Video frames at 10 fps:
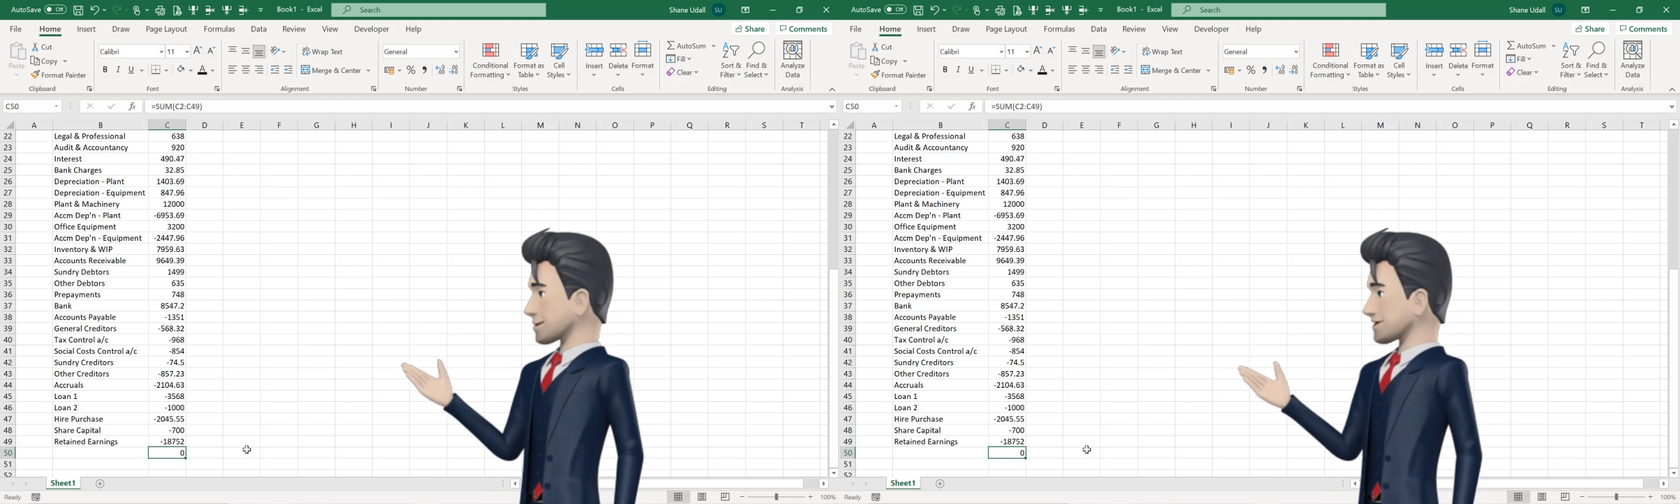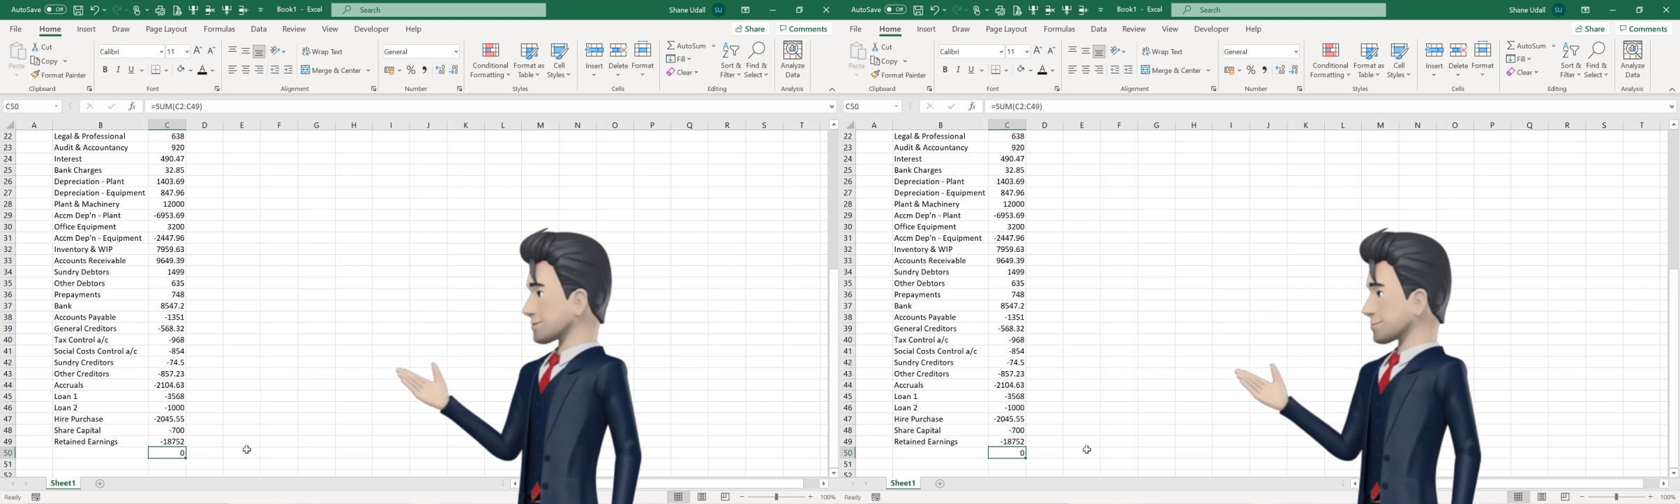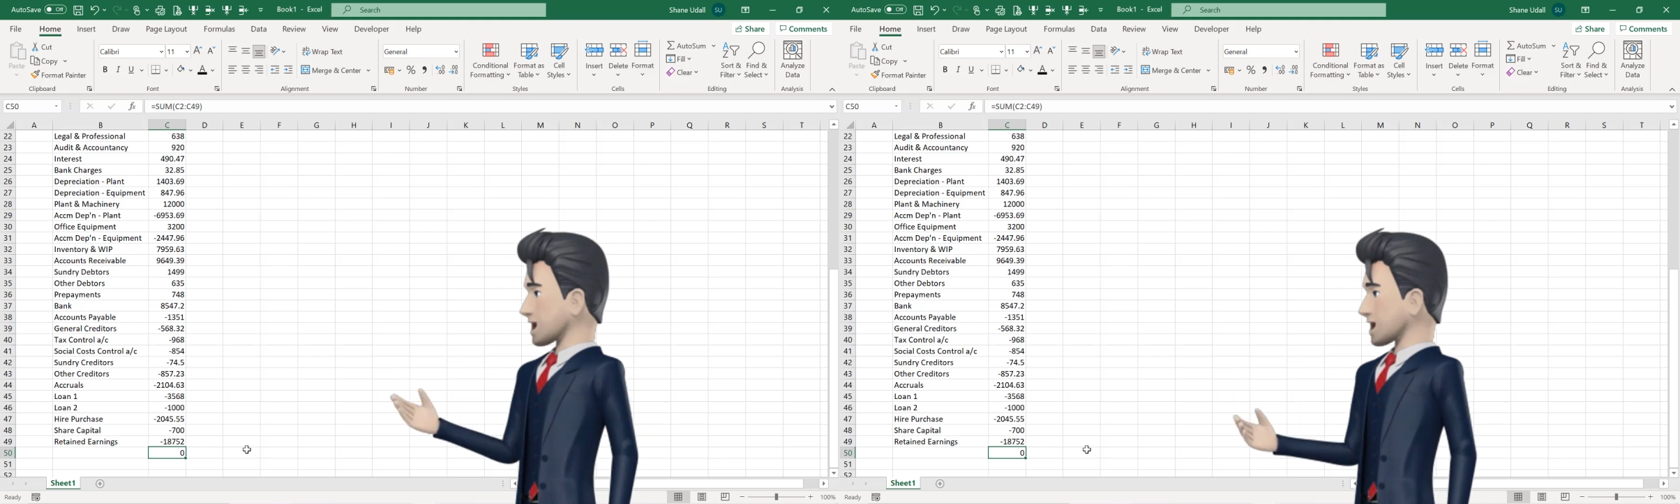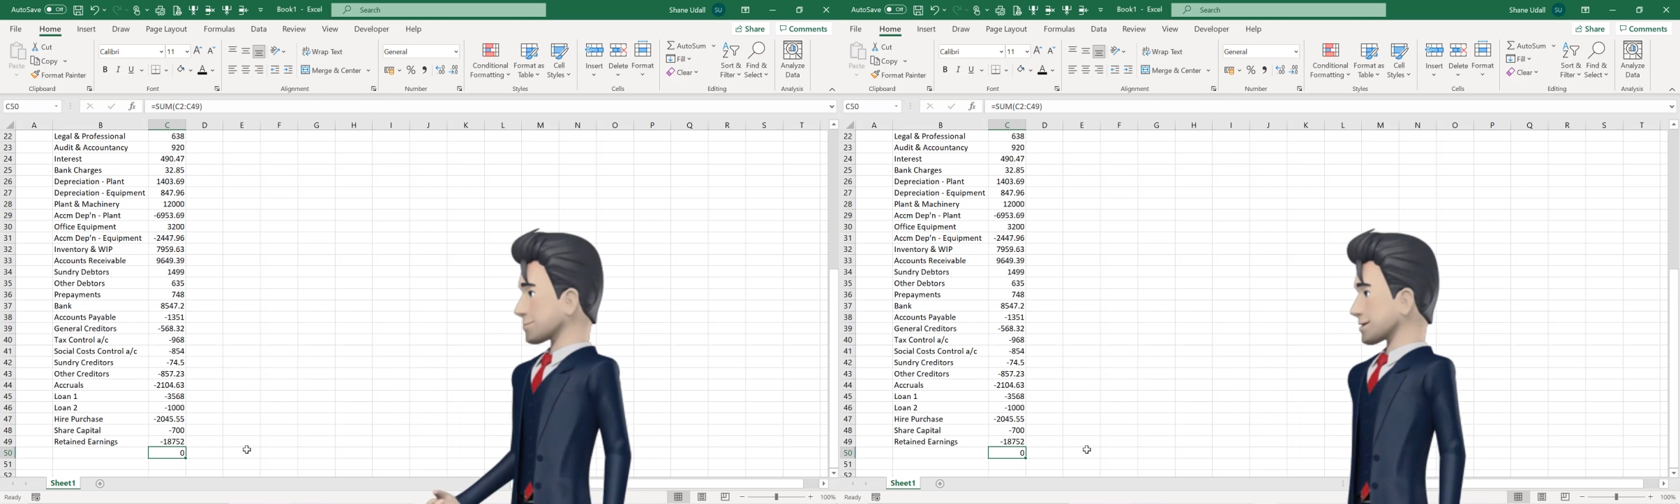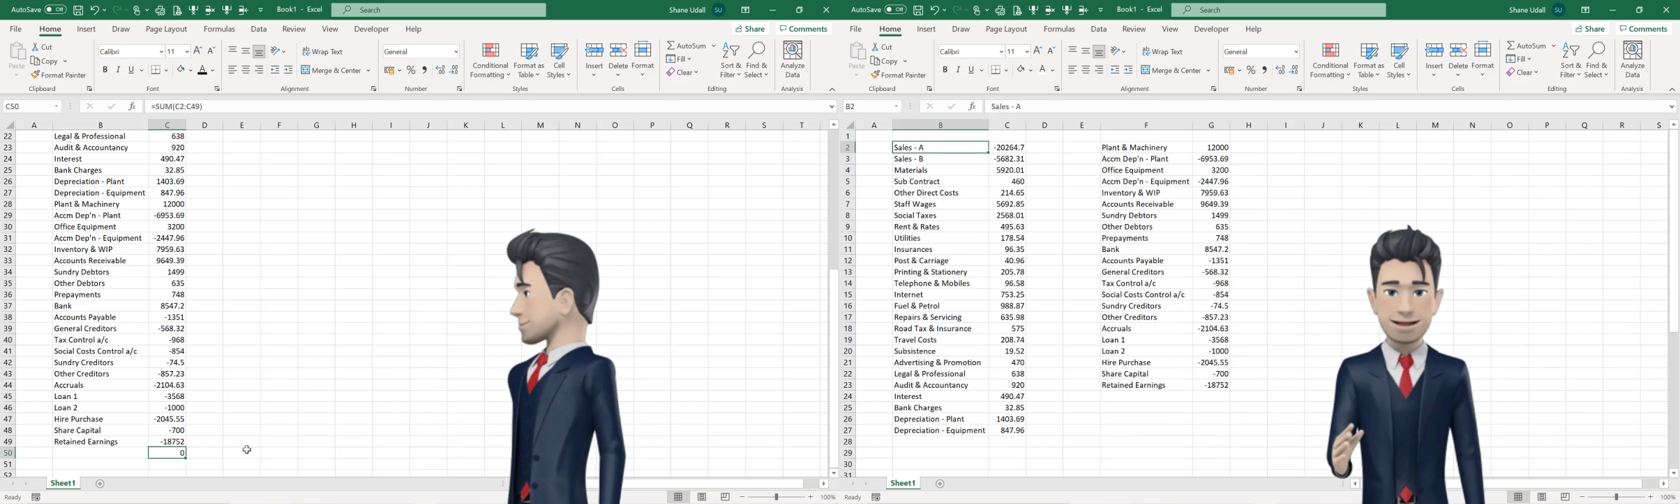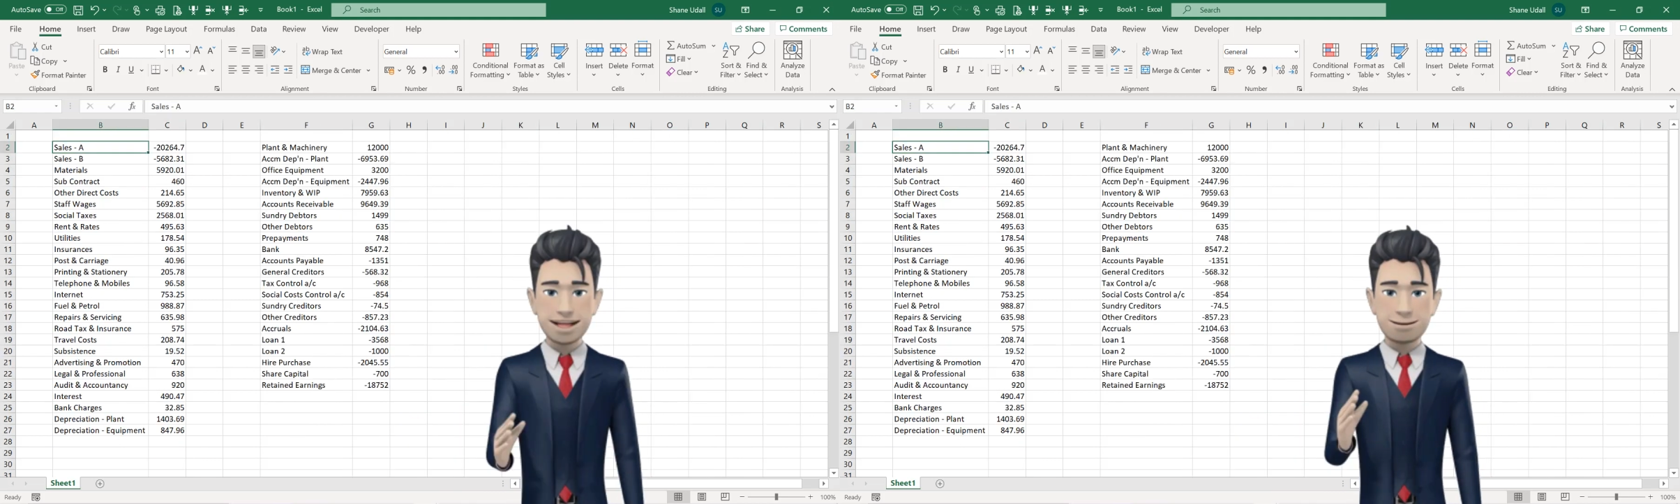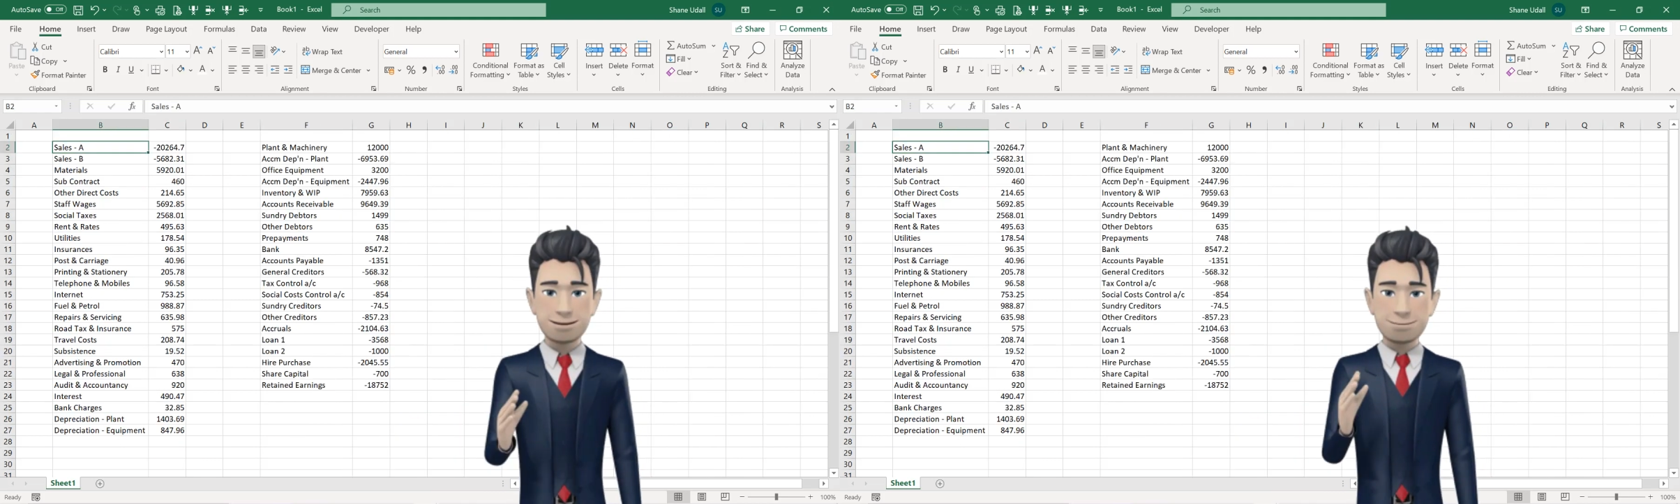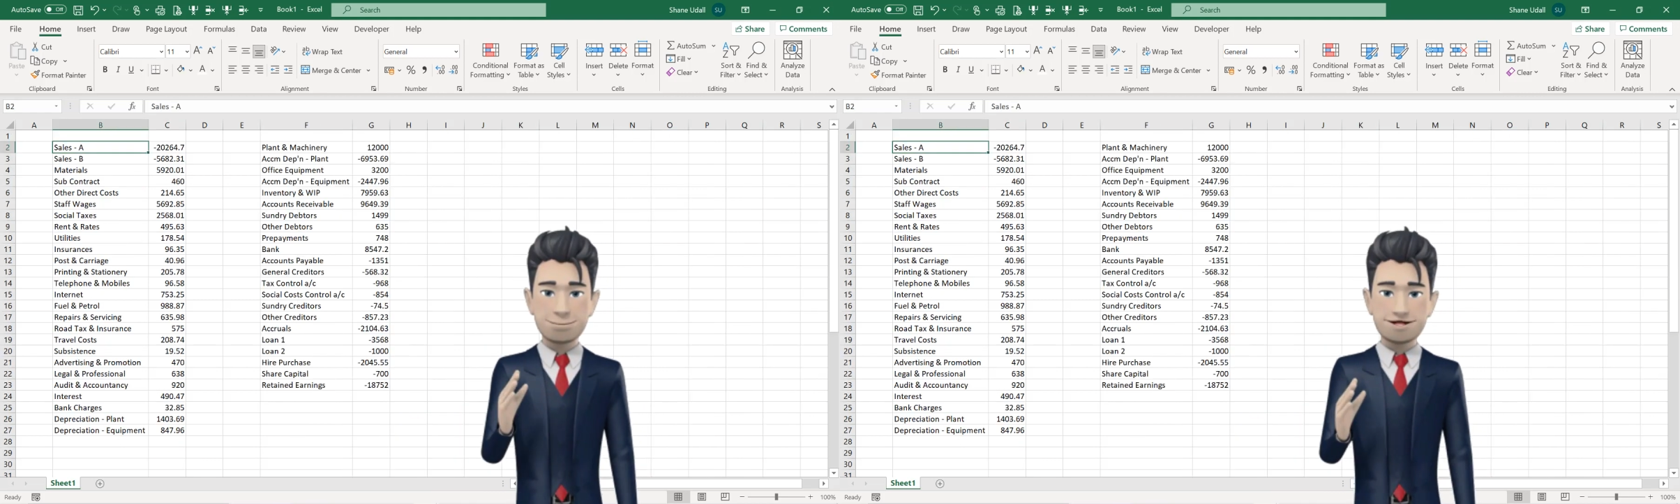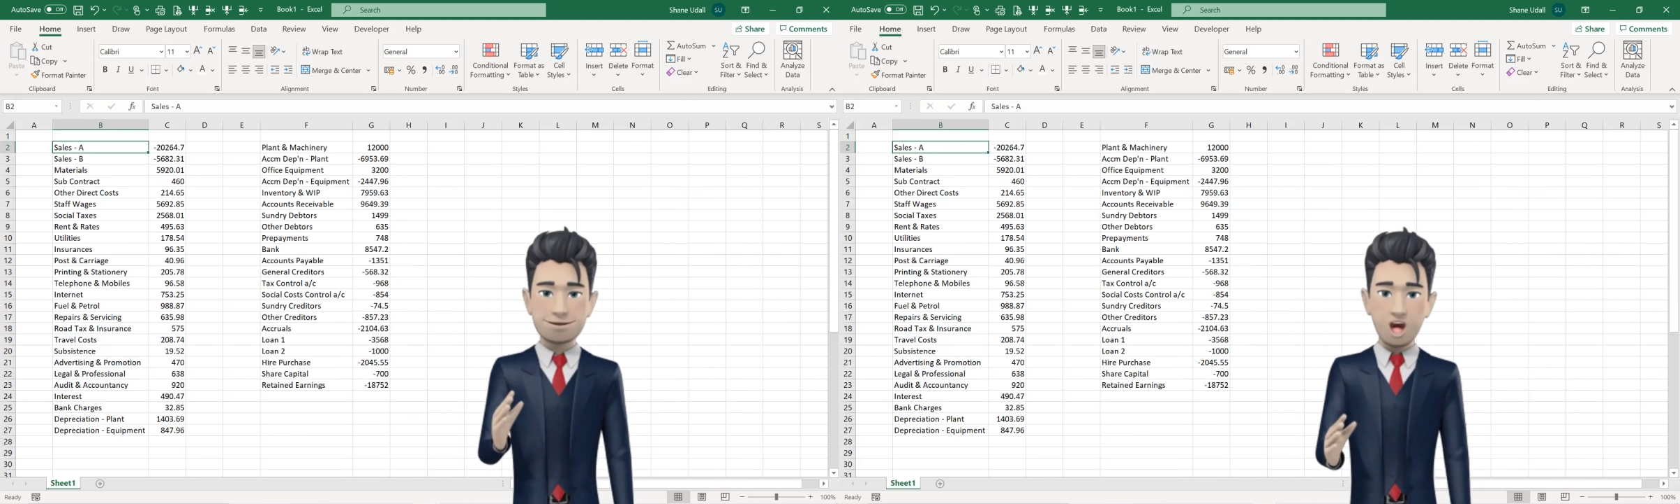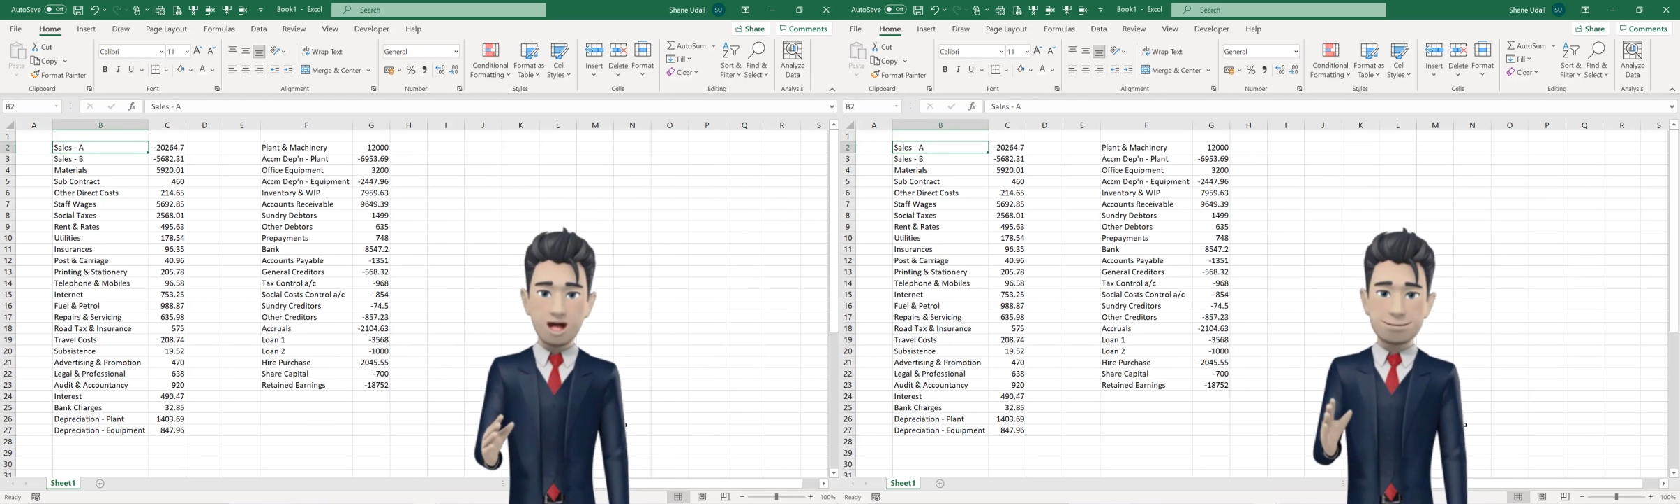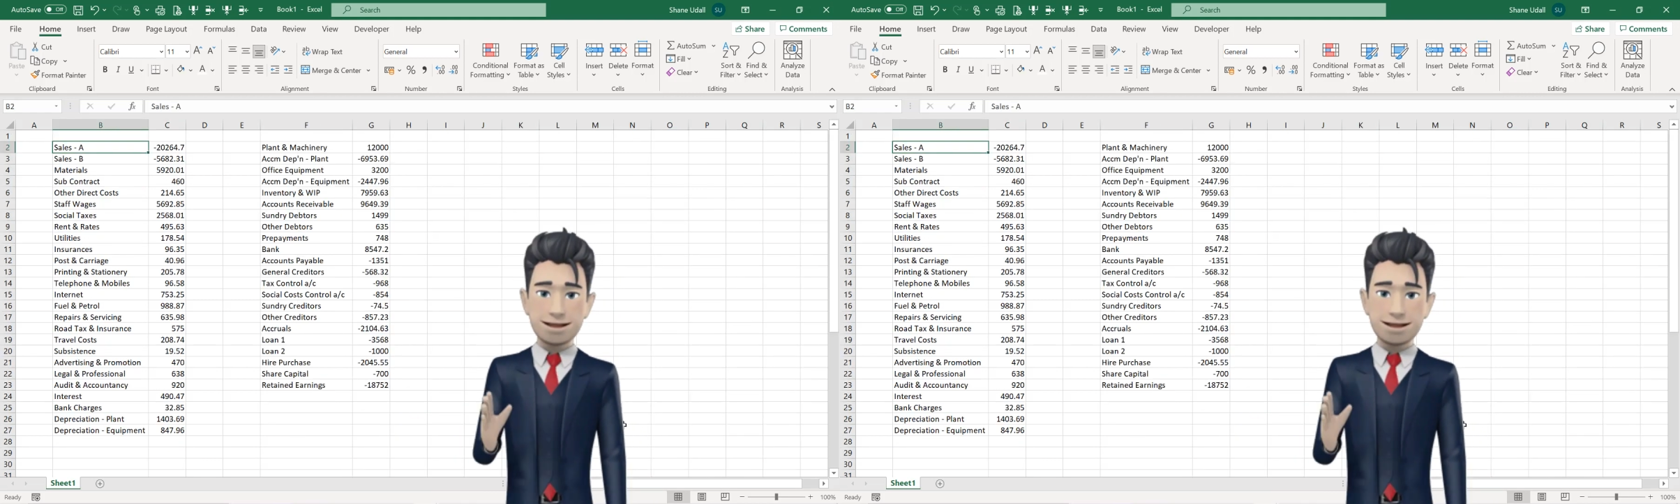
are okay. So